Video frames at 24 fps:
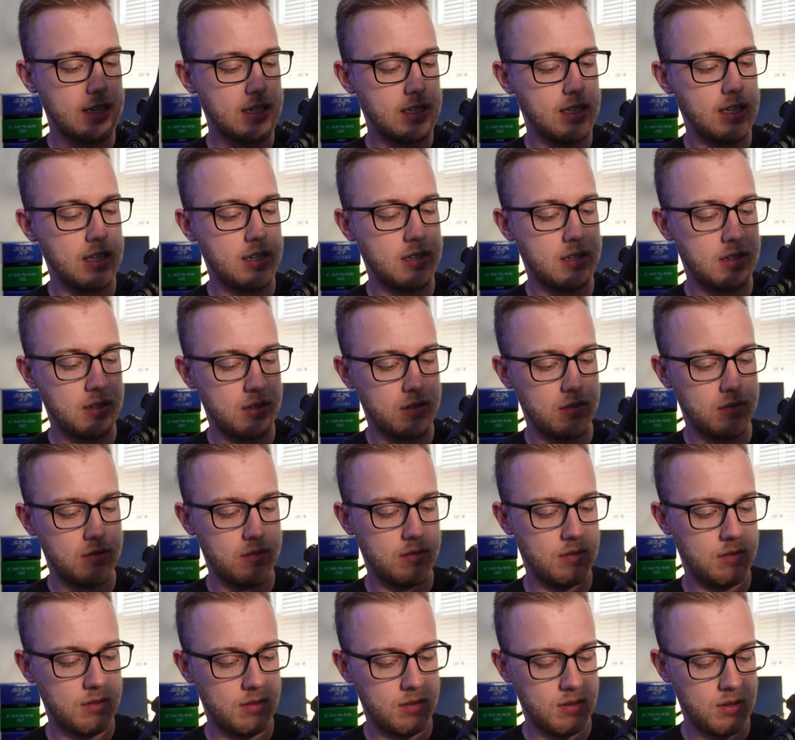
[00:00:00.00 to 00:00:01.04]
has this
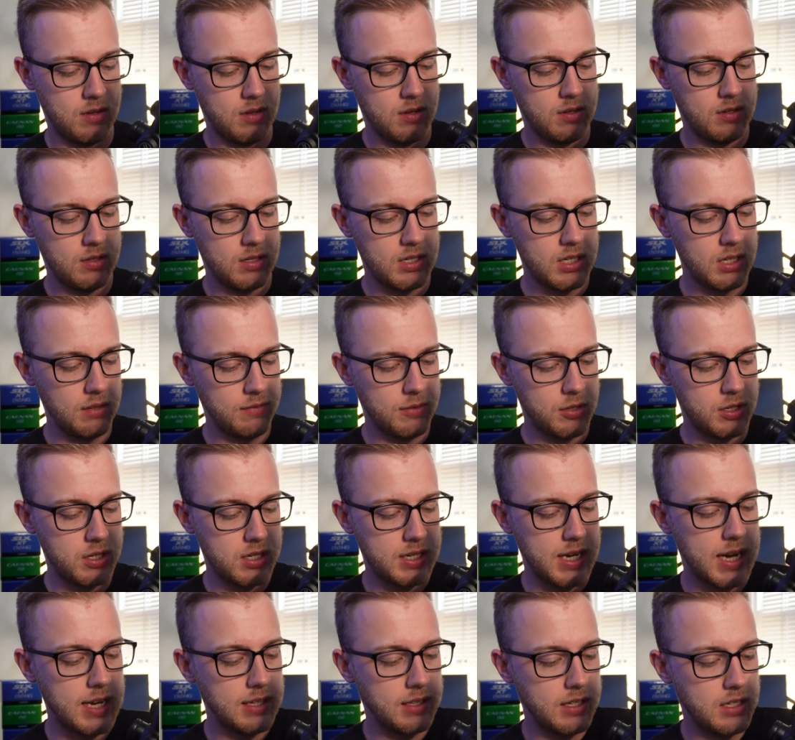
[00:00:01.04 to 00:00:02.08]
silver
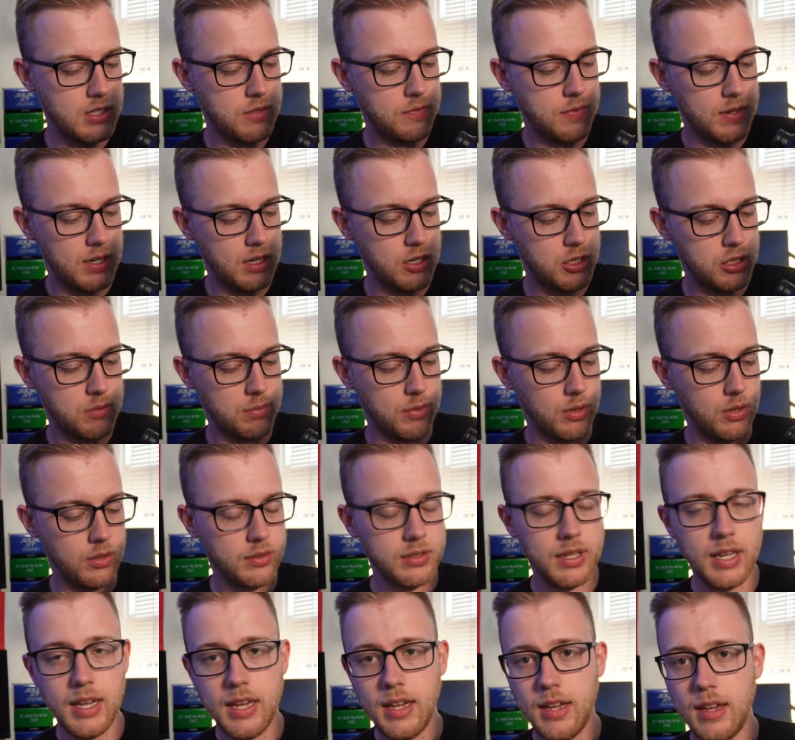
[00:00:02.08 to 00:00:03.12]
stainless finished
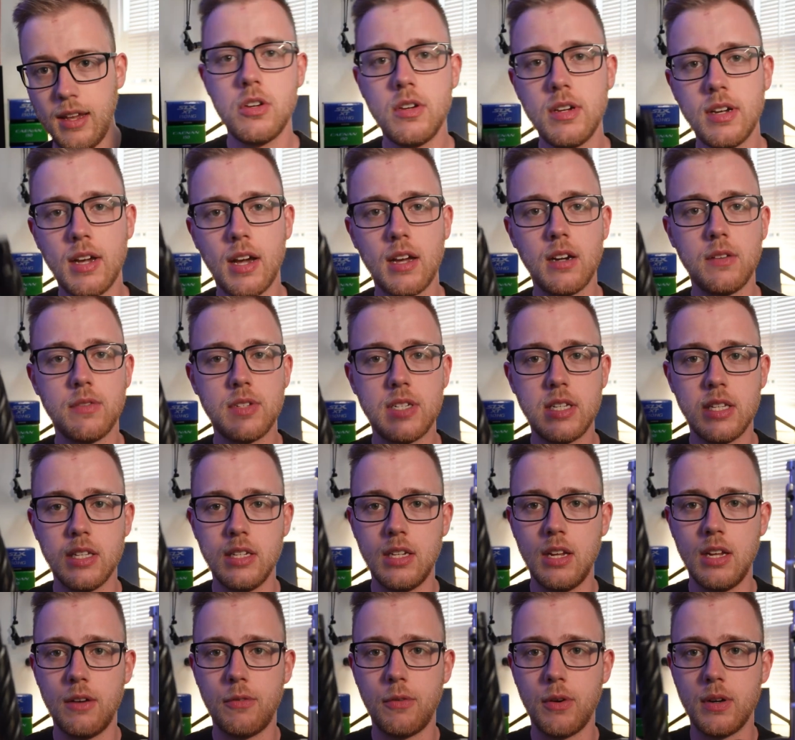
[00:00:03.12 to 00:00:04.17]
bolt, so you can kind of
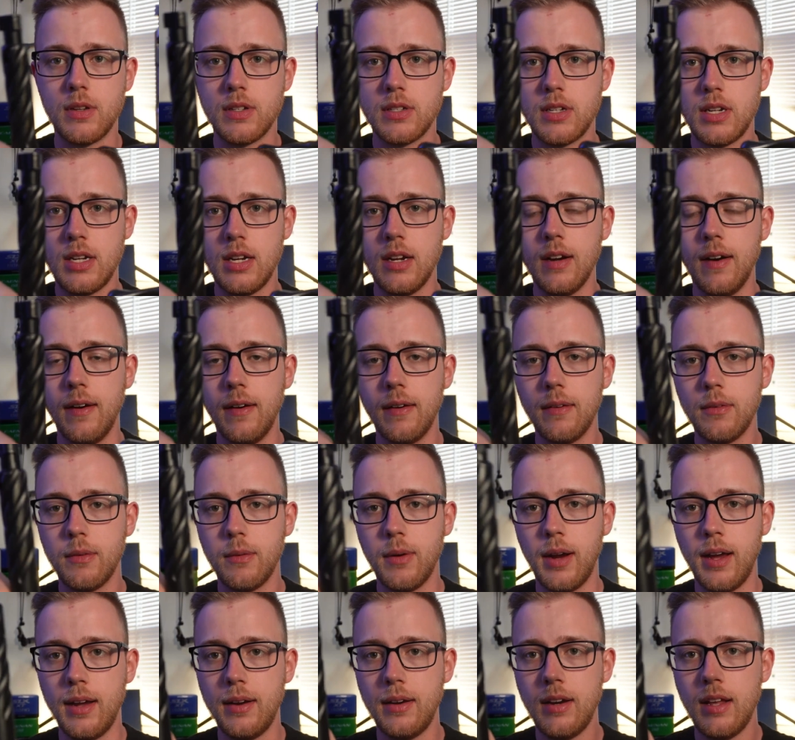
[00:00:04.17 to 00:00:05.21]
see the difference here,
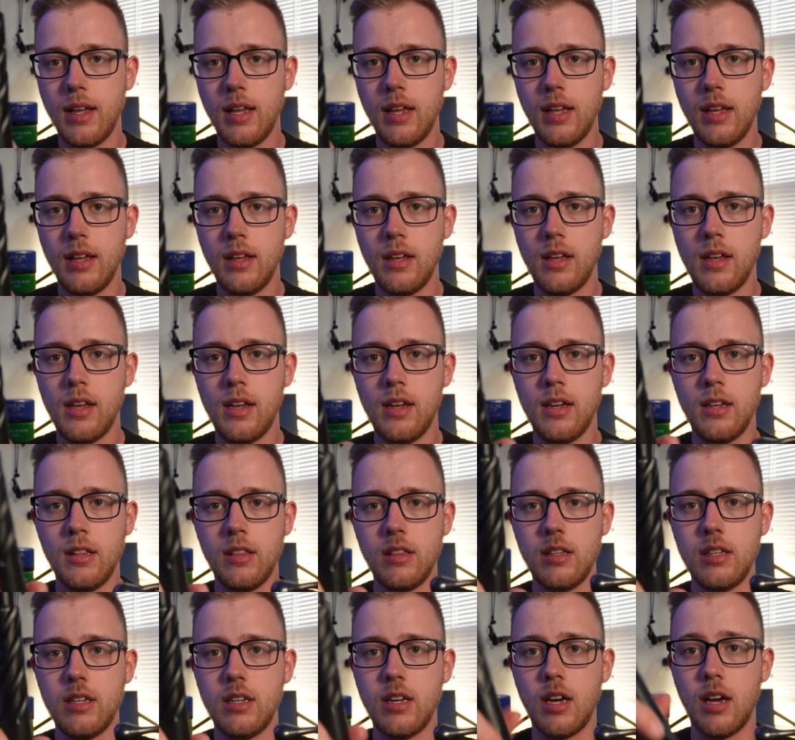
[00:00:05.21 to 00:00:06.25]
right?
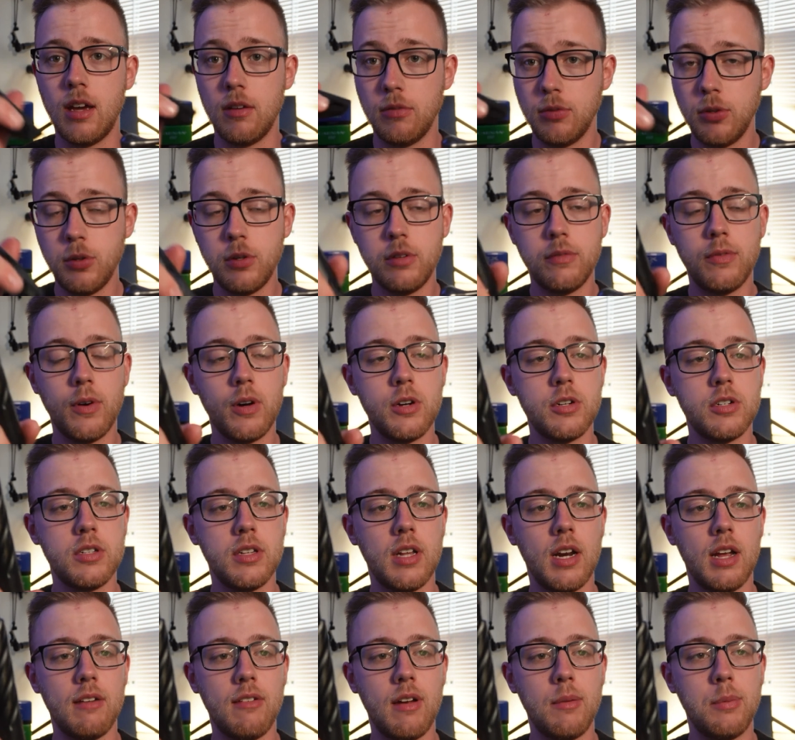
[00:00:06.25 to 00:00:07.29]
In the fluted
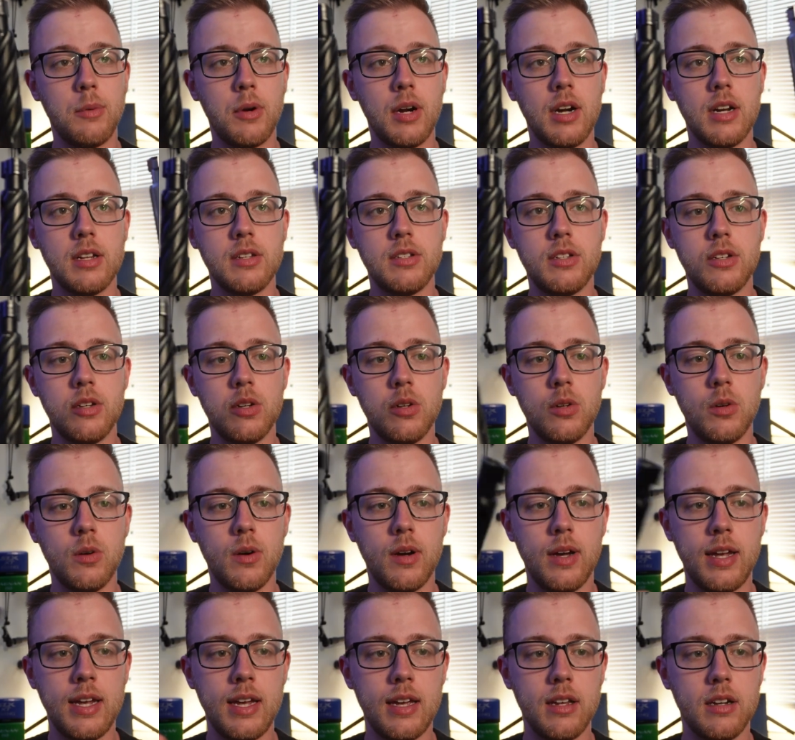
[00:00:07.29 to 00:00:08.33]
version that I've upgraded
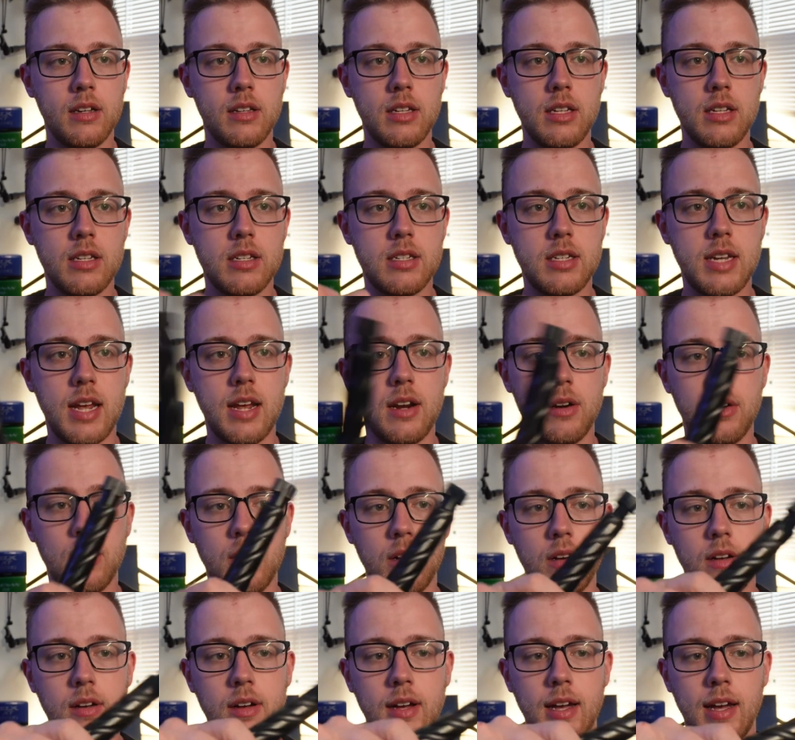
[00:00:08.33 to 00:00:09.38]
to, and the
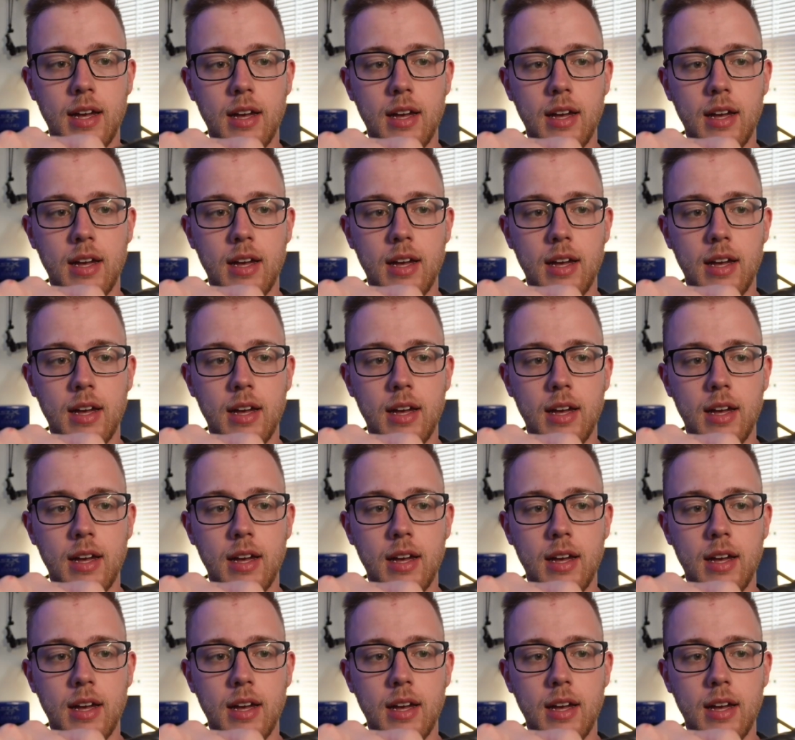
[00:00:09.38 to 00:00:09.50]
standard